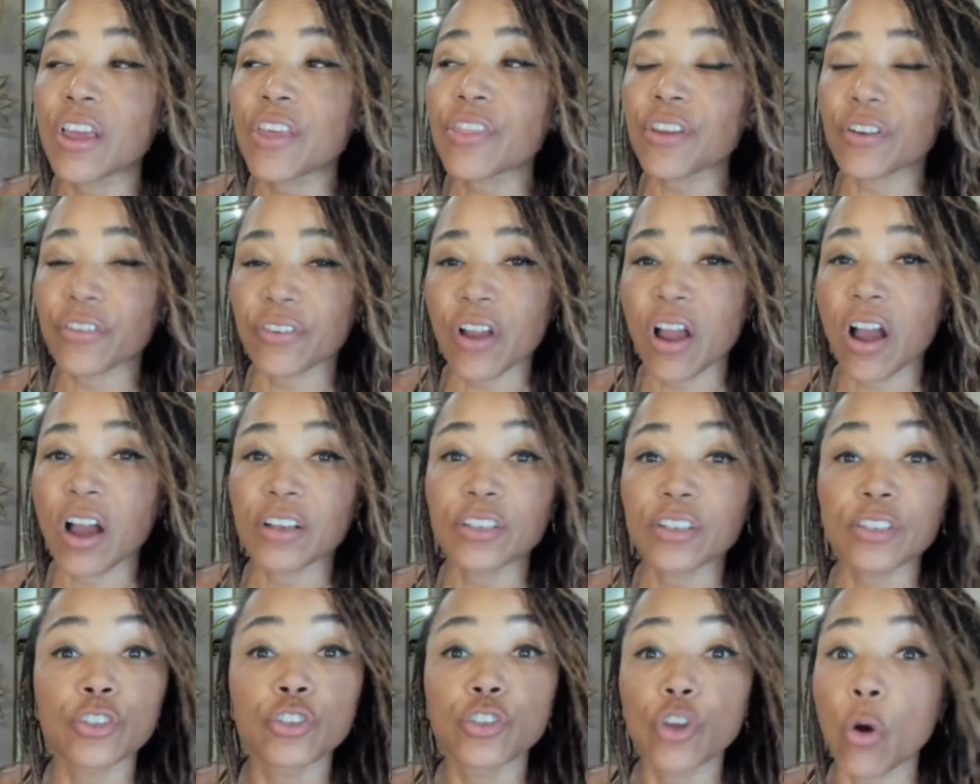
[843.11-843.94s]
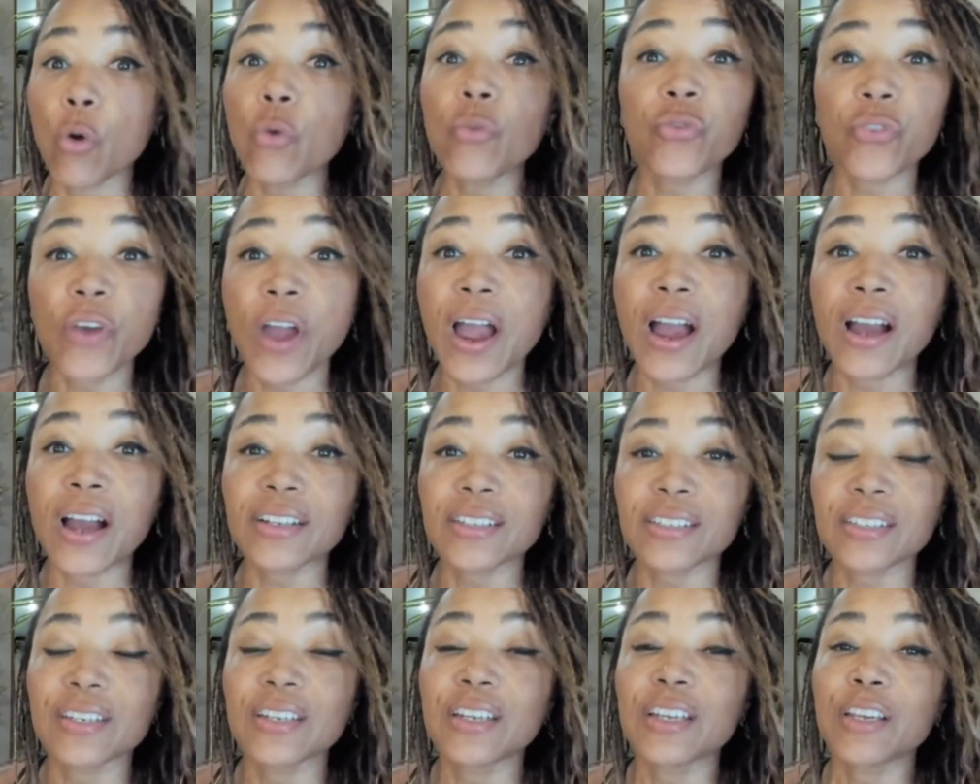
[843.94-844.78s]
They're not. Don't
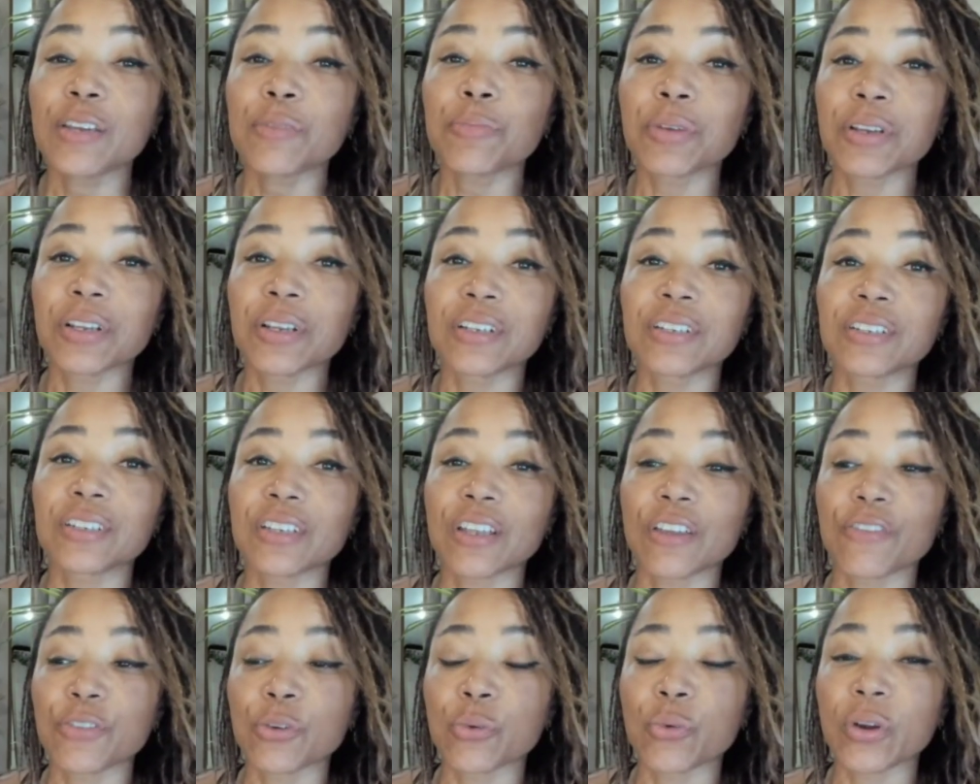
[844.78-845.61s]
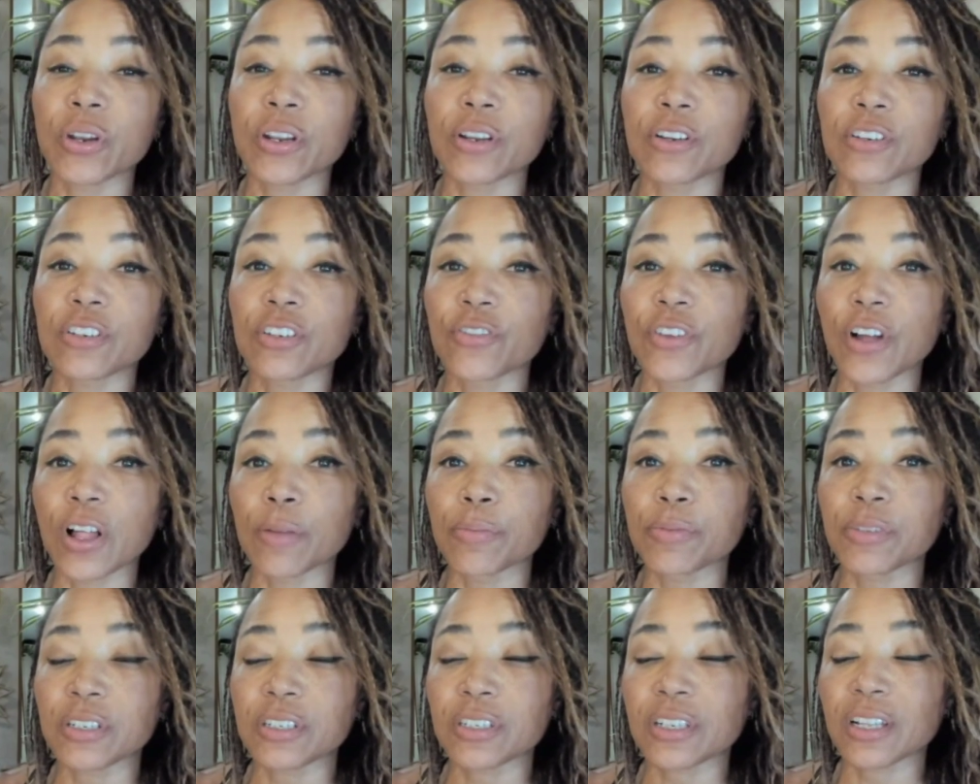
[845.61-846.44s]
fast, because if you want to
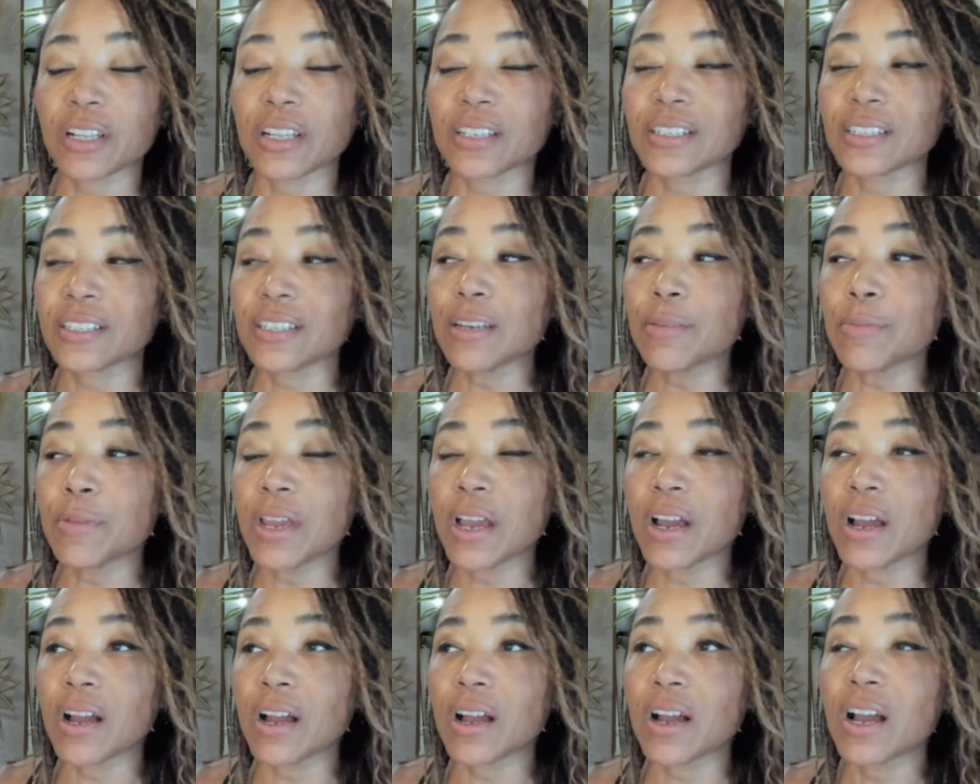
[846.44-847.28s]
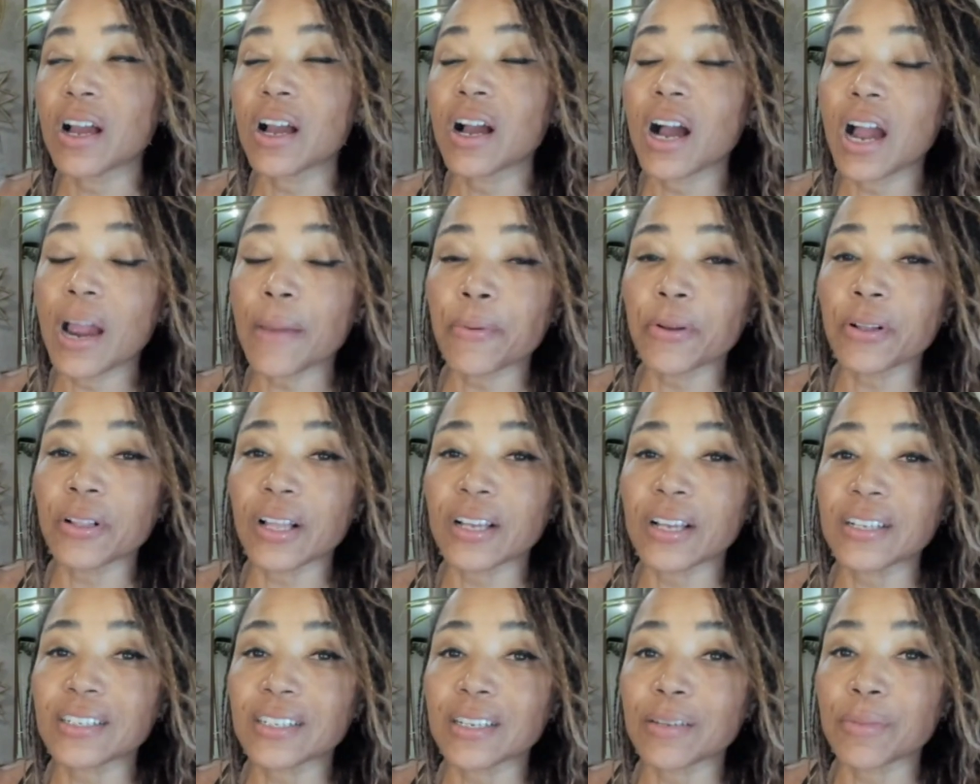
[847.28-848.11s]
develop dysglycemia,
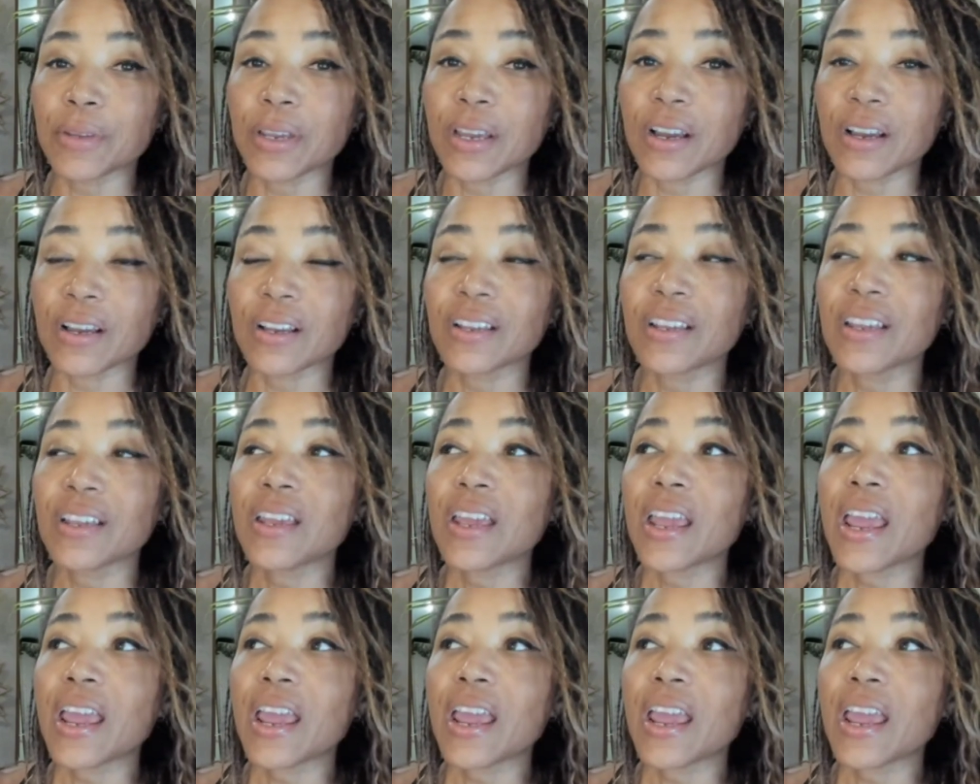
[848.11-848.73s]
hypoglycemia,